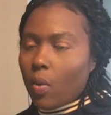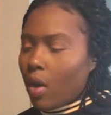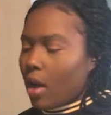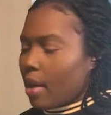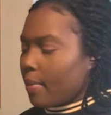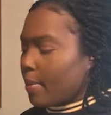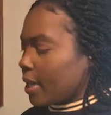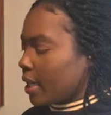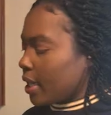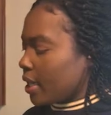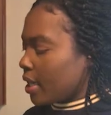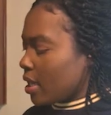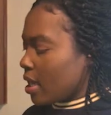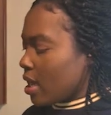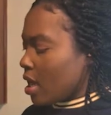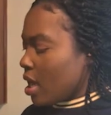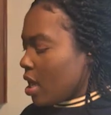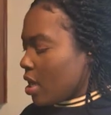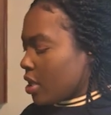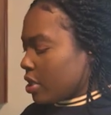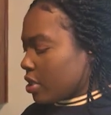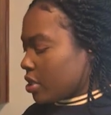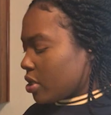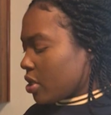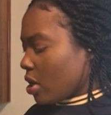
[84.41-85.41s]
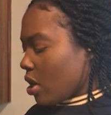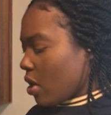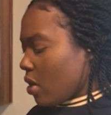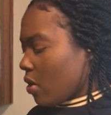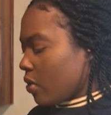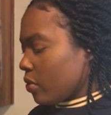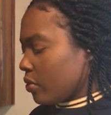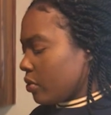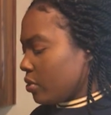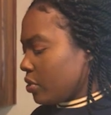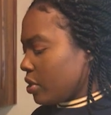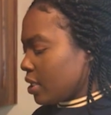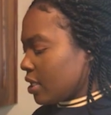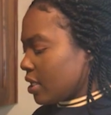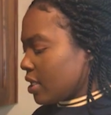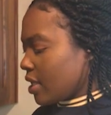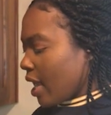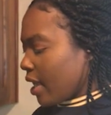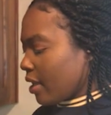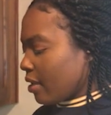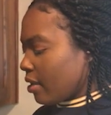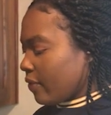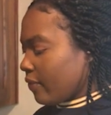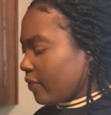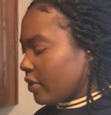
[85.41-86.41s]
Walmart. So you just
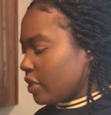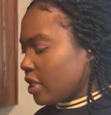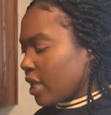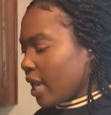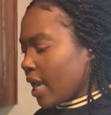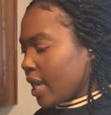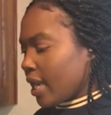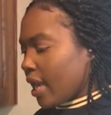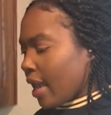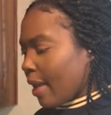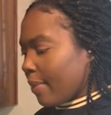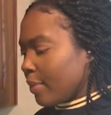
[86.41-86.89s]
take the veggetti.